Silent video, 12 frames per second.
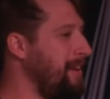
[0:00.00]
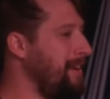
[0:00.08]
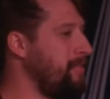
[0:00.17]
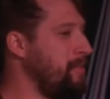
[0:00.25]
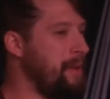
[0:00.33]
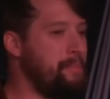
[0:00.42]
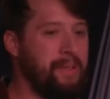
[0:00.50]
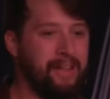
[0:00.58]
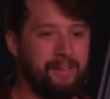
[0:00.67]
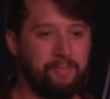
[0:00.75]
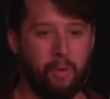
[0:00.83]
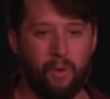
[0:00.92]
from him
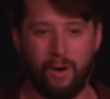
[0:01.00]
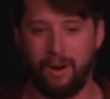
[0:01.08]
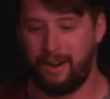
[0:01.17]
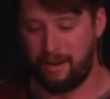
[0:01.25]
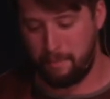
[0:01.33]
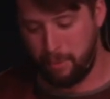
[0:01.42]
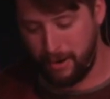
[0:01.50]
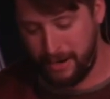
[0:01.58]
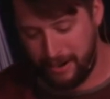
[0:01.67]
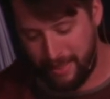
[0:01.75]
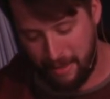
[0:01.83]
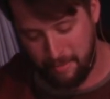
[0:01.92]
being born and put
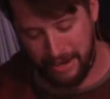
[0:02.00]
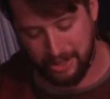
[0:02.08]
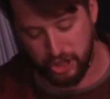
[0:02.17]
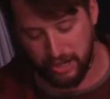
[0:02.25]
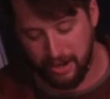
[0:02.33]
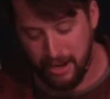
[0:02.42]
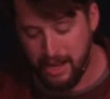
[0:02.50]
into that manger.